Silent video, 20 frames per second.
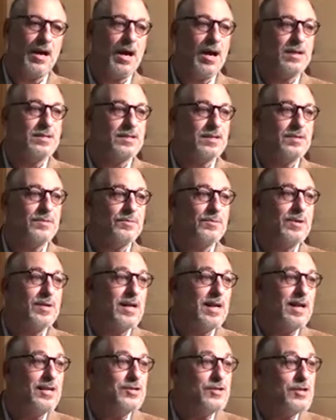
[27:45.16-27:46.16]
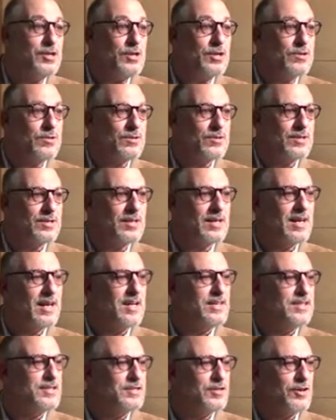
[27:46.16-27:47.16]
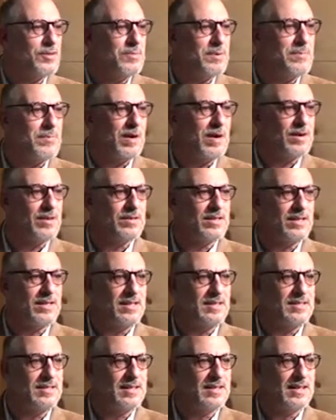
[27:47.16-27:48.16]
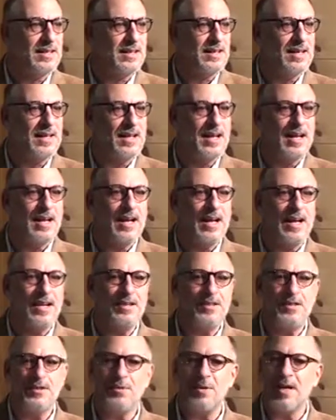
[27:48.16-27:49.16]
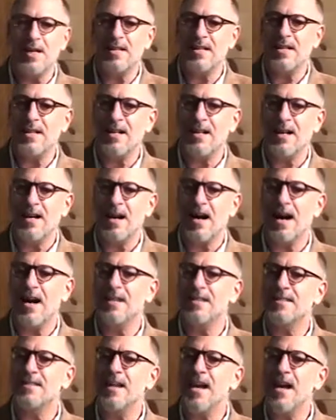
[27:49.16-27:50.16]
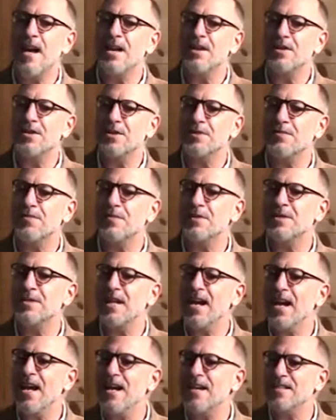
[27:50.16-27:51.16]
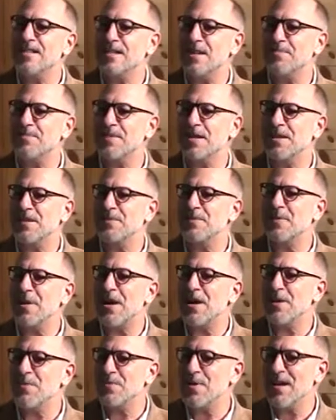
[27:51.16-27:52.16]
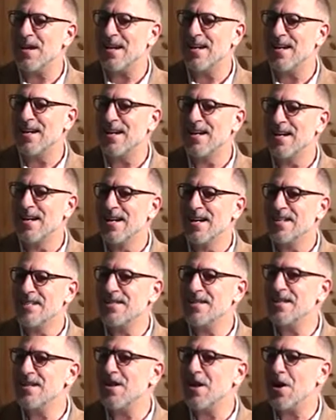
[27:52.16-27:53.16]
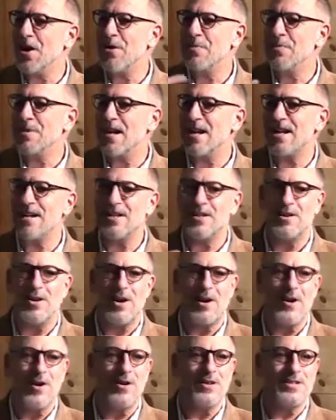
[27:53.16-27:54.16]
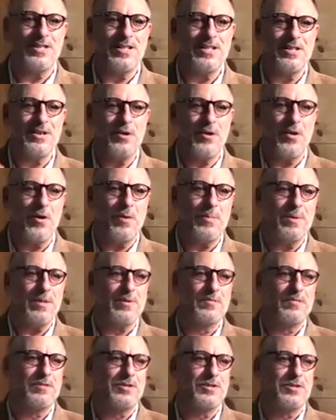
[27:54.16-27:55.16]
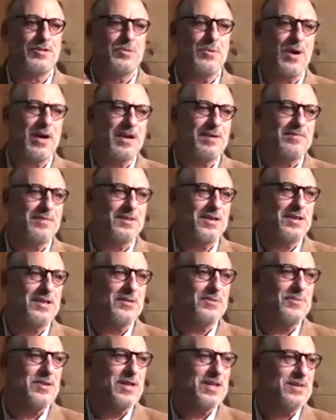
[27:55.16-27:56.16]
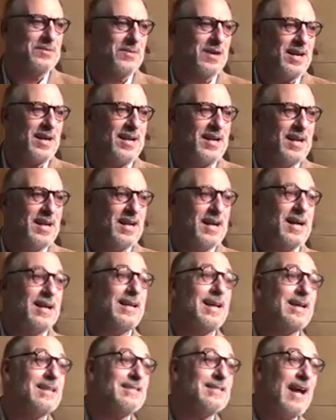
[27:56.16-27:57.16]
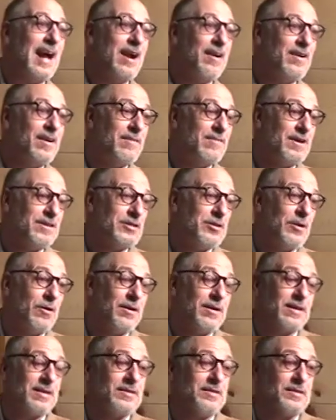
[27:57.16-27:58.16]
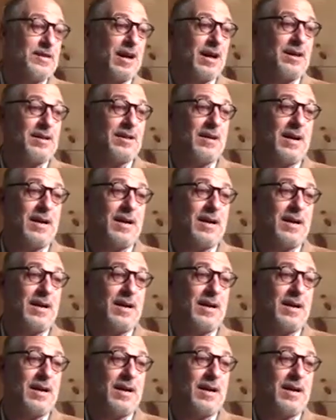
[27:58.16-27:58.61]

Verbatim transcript: I said, What did I do? And she told me about the incident. And you know what I did? I thanked her for saying something right away. She didn't harbor that in her heart. She didn't go home and stew on it for another week, right? And next Saturday, if I saw her on, a, on,